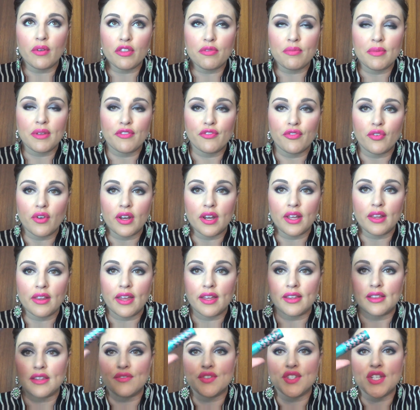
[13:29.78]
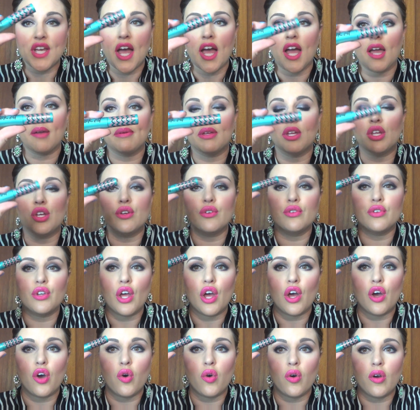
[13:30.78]
with me for any length of time, you
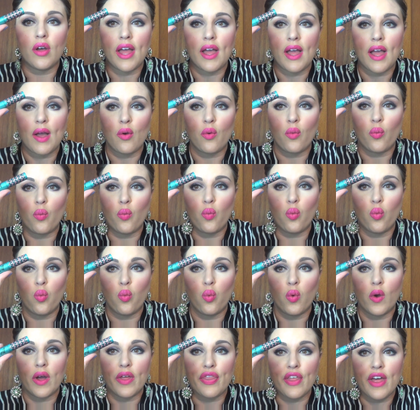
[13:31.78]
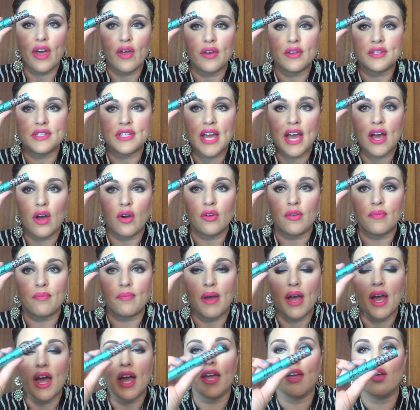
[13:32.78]
know without a doubt,
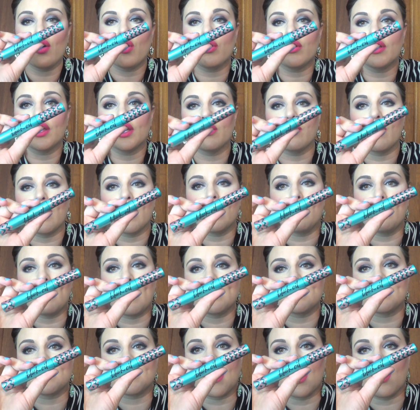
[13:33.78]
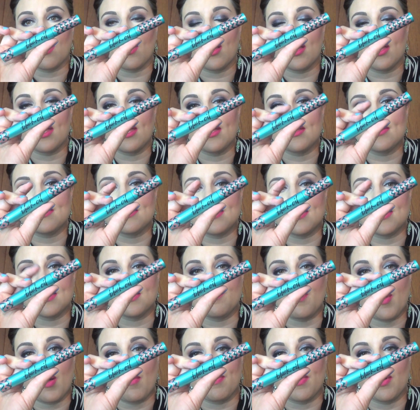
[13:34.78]
my holy grail mascara is
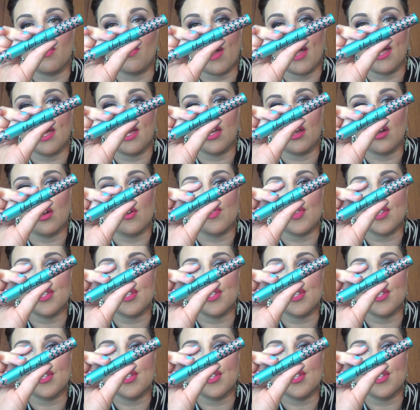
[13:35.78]
this puppy right here.